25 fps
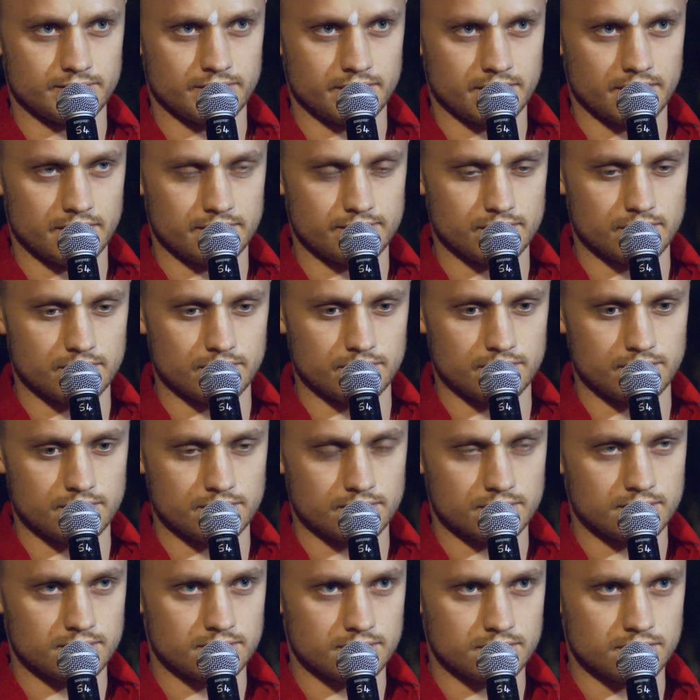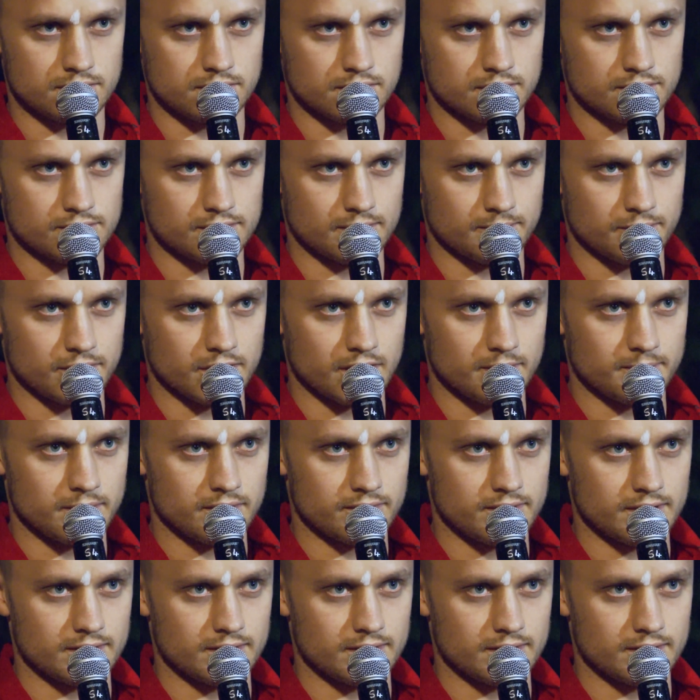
If you could talk something about